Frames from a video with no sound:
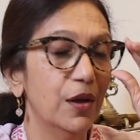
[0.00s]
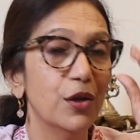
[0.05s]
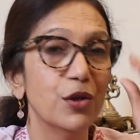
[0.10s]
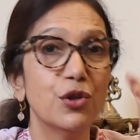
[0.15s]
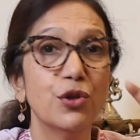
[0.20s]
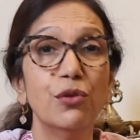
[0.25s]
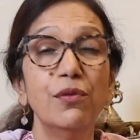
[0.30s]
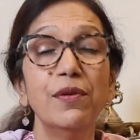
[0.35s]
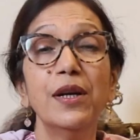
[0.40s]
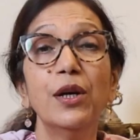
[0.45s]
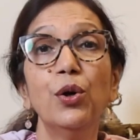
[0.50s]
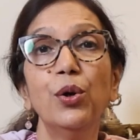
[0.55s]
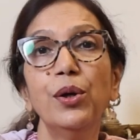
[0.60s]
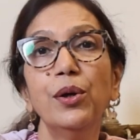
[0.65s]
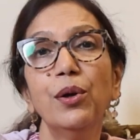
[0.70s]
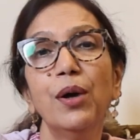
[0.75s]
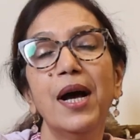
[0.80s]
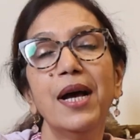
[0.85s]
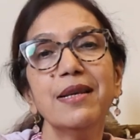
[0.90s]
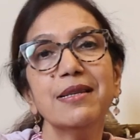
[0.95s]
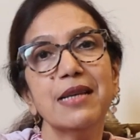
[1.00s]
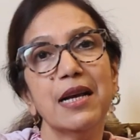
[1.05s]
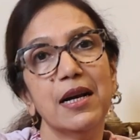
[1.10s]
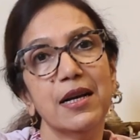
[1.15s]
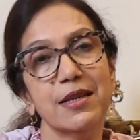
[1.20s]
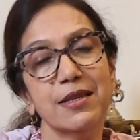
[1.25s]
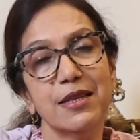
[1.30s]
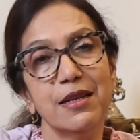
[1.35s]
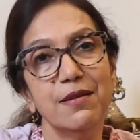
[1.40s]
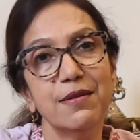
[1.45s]
So we're going to ask
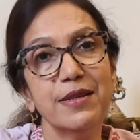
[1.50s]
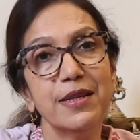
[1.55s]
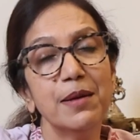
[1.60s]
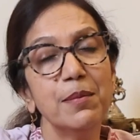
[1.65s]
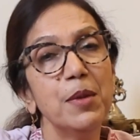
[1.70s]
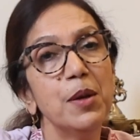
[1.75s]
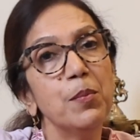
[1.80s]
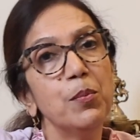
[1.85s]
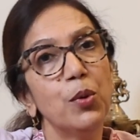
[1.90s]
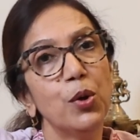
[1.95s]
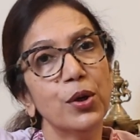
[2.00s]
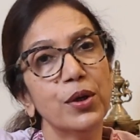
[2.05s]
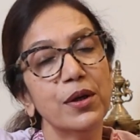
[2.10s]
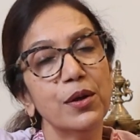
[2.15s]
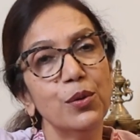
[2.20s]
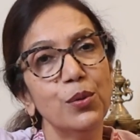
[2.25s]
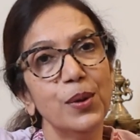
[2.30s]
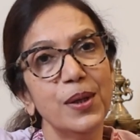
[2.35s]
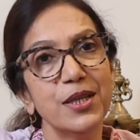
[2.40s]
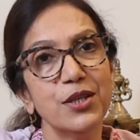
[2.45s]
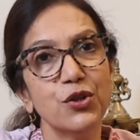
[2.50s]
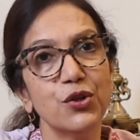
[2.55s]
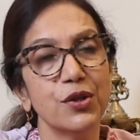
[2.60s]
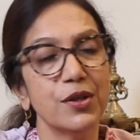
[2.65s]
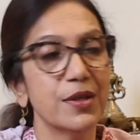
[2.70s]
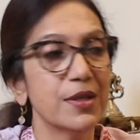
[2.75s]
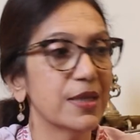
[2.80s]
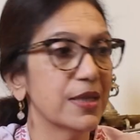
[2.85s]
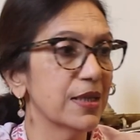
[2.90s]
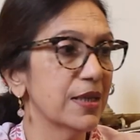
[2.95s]
ourselves some important
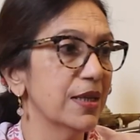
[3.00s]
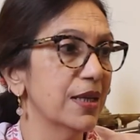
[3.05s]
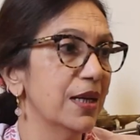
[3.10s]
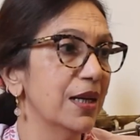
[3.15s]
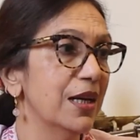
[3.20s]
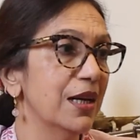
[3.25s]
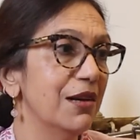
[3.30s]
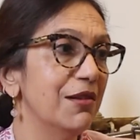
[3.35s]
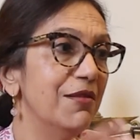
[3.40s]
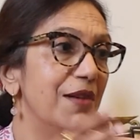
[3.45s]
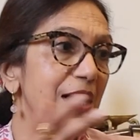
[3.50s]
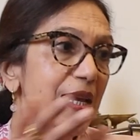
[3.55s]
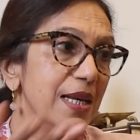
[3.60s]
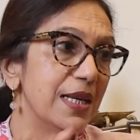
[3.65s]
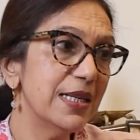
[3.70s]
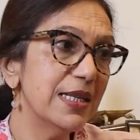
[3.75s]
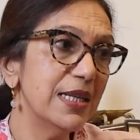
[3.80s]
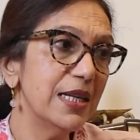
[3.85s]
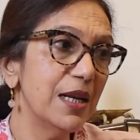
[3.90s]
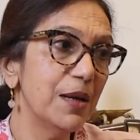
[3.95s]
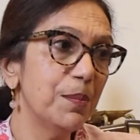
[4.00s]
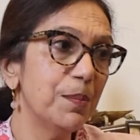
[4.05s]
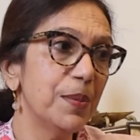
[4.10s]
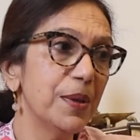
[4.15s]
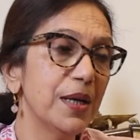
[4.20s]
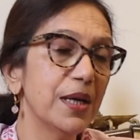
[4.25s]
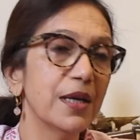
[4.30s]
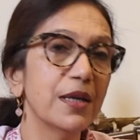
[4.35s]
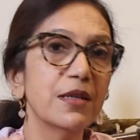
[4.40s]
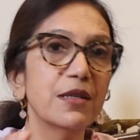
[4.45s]
questions. Where is the
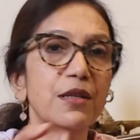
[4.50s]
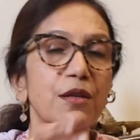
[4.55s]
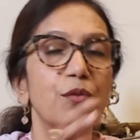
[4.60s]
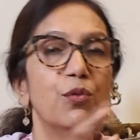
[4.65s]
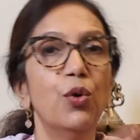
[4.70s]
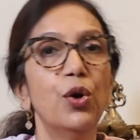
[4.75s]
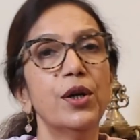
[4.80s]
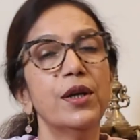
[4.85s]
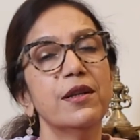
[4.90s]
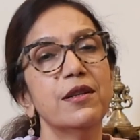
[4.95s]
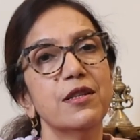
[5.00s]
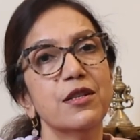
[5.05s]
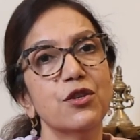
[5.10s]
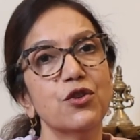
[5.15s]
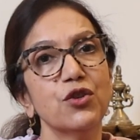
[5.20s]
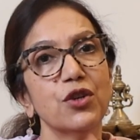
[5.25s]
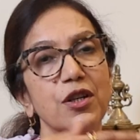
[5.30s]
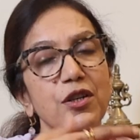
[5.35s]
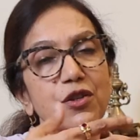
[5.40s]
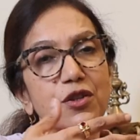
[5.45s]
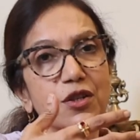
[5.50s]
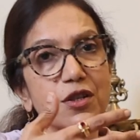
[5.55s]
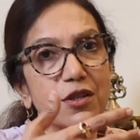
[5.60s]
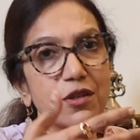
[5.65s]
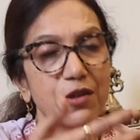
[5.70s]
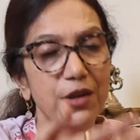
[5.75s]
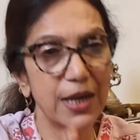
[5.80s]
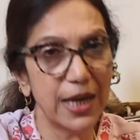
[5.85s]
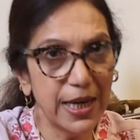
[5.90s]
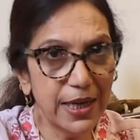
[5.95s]
apex? What are the
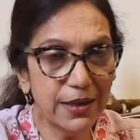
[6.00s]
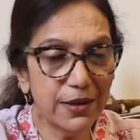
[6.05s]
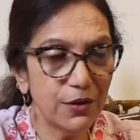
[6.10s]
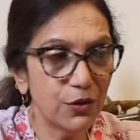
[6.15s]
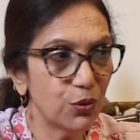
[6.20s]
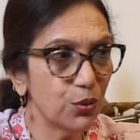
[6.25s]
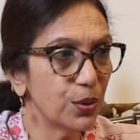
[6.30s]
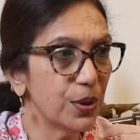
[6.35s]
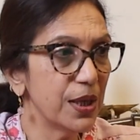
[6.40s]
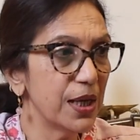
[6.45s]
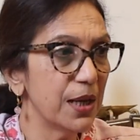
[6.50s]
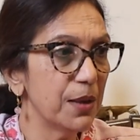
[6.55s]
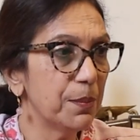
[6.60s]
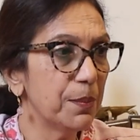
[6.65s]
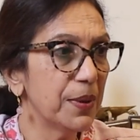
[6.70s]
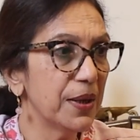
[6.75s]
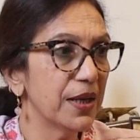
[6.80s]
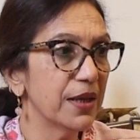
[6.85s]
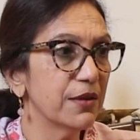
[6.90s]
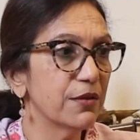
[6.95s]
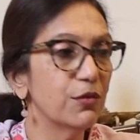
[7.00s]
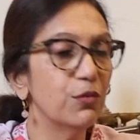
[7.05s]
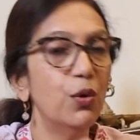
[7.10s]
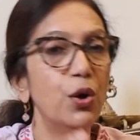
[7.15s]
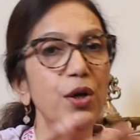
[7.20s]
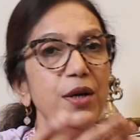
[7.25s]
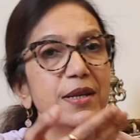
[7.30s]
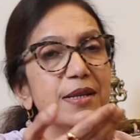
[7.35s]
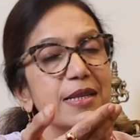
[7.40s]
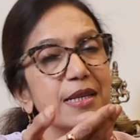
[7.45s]
structures related to the apex?
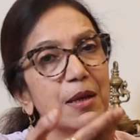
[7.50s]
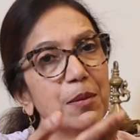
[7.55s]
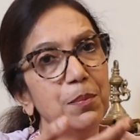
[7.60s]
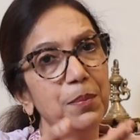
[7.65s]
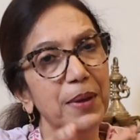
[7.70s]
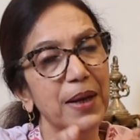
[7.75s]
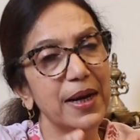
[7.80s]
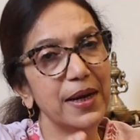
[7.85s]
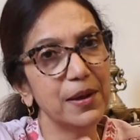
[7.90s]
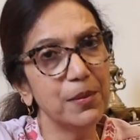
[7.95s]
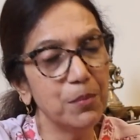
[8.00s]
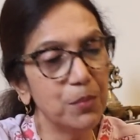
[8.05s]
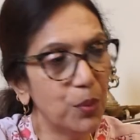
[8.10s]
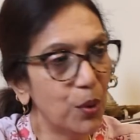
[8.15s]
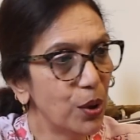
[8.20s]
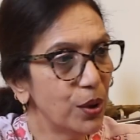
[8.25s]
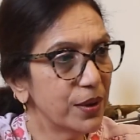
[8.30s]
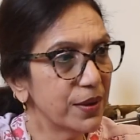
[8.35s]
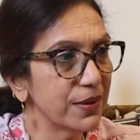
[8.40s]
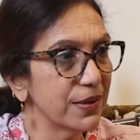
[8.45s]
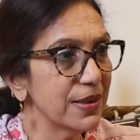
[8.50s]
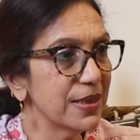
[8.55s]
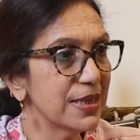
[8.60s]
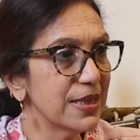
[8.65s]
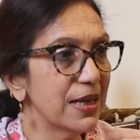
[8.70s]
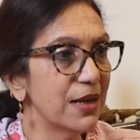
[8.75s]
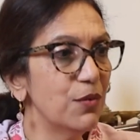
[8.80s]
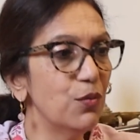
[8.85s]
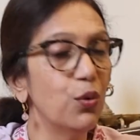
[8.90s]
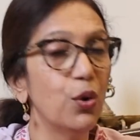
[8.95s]
What is the applied
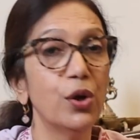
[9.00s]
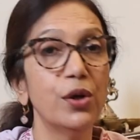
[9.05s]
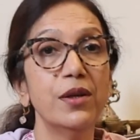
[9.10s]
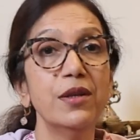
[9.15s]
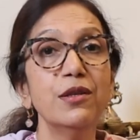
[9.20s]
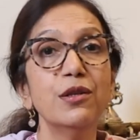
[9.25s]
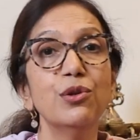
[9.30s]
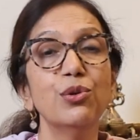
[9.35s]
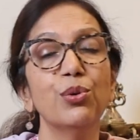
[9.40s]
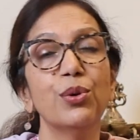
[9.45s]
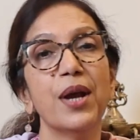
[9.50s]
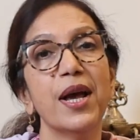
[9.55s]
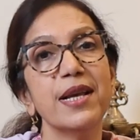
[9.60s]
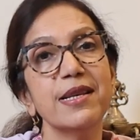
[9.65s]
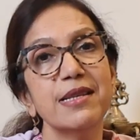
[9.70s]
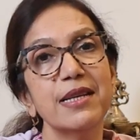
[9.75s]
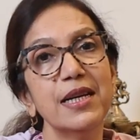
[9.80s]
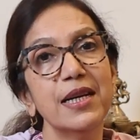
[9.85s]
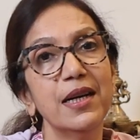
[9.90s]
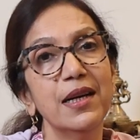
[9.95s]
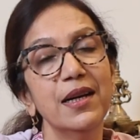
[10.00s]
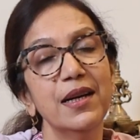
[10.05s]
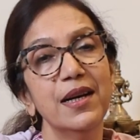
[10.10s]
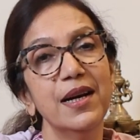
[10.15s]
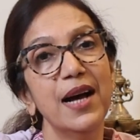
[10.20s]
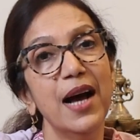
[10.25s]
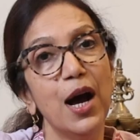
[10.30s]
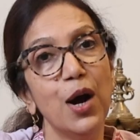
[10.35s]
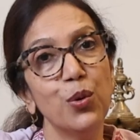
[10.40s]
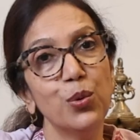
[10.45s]
importance? And what is thoracic
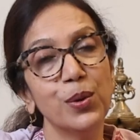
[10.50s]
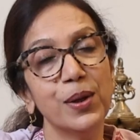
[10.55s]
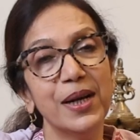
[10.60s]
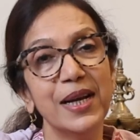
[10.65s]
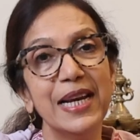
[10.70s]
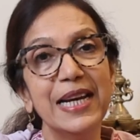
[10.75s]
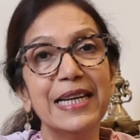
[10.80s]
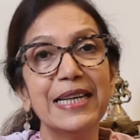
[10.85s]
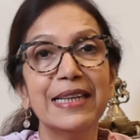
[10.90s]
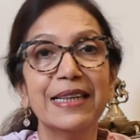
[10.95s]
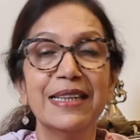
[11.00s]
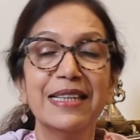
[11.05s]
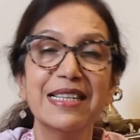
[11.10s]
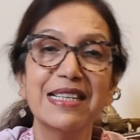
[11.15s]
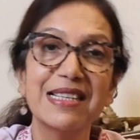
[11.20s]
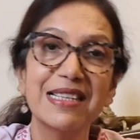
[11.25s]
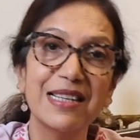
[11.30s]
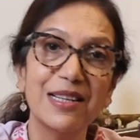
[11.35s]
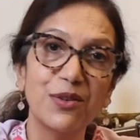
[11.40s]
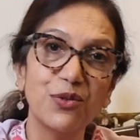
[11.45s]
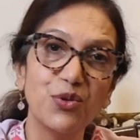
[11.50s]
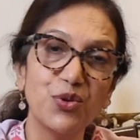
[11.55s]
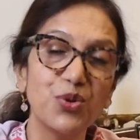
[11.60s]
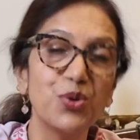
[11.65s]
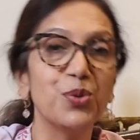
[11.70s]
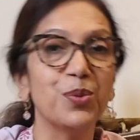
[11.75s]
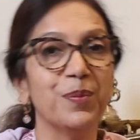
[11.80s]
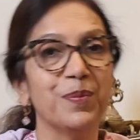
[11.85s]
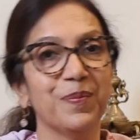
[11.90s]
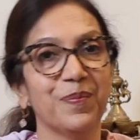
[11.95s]
outlet
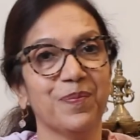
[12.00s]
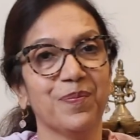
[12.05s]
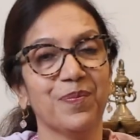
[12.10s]
syndrome?